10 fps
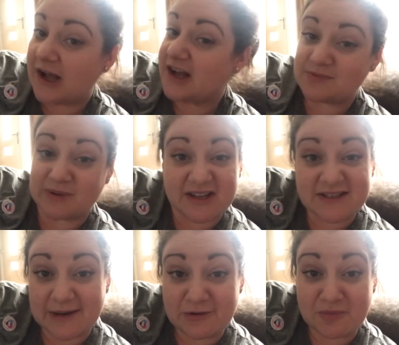I spent the
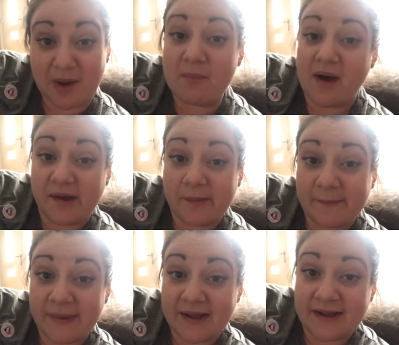day with my
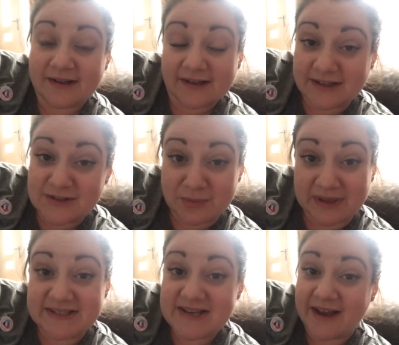mum and saw my
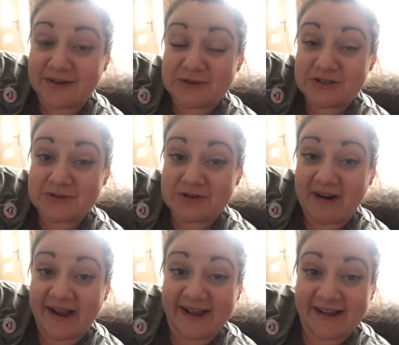dad, which was
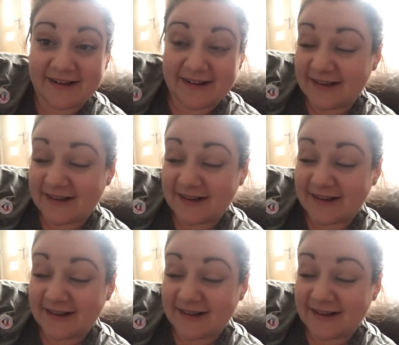great.